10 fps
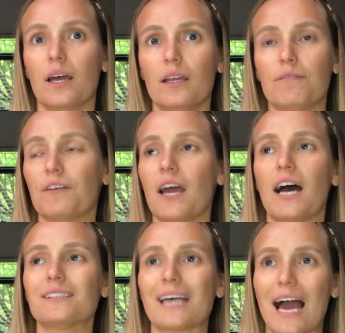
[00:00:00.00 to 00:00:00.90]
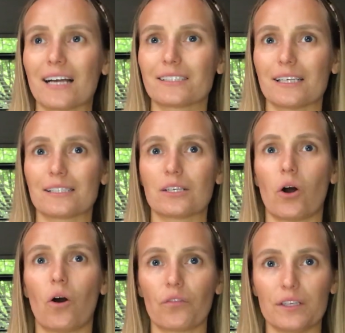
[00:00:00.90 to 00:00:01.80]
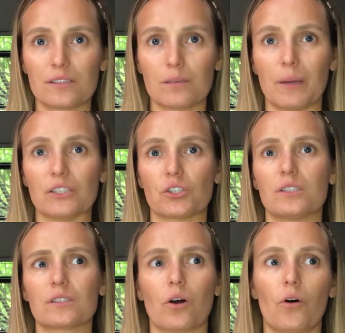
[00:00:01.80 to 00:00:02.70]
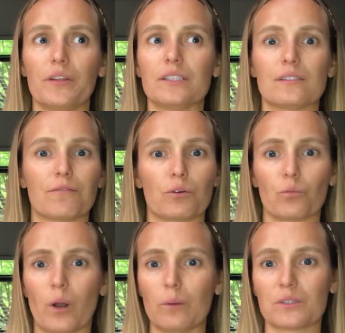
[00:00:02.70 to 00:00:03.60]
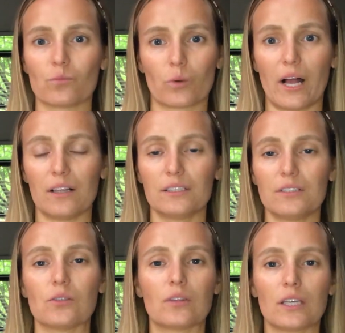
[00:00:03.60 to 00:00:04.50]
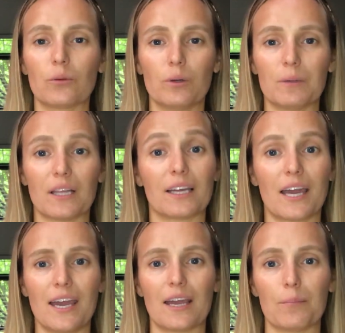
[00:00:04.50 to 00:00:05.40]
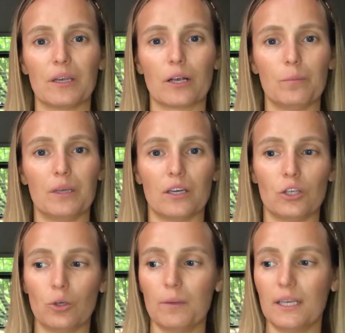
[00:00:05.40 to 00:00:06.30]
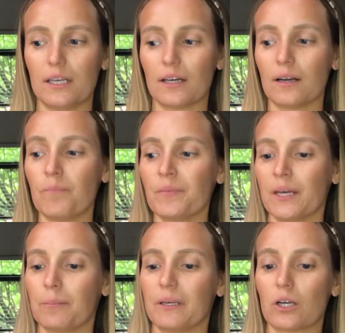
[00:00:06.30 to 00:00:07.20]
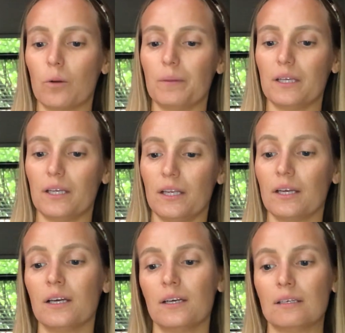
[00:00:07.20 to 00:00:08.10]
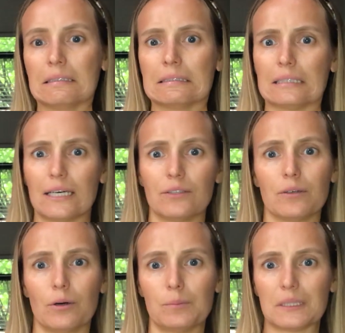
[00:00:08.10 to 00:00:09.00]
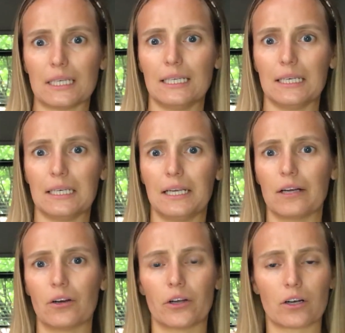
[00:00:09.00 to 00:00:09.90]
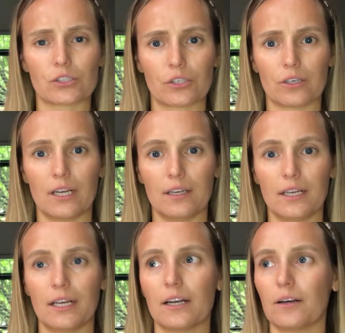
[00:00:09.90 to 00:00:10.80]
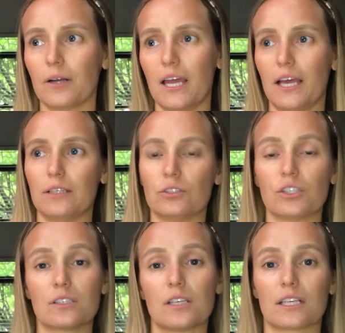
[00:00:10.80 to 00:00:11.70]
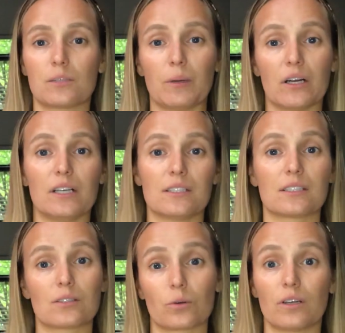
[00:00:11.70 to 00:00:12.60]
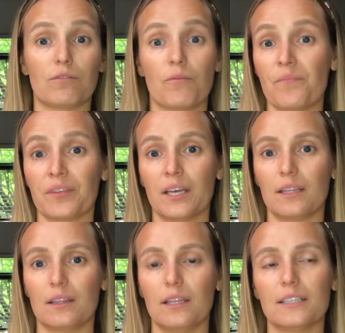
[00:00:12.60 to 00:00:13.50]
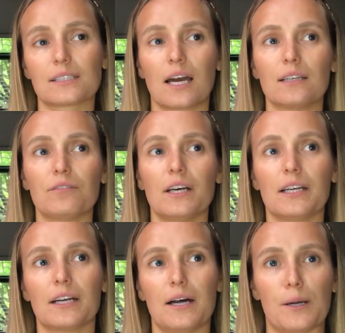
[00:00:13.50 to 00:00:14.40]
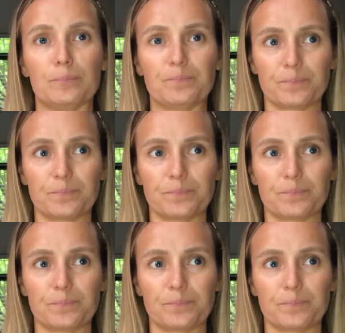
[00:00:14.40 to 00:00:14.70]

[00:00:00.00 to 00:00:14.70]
If it has access to all these dimensions, all these different realms and realities, you think it would be hey, I'm gonna go be a human here, I'm gonna go be, I don't know, a Palladian here, an Arcturian here, and just experience sort of, it's kind of I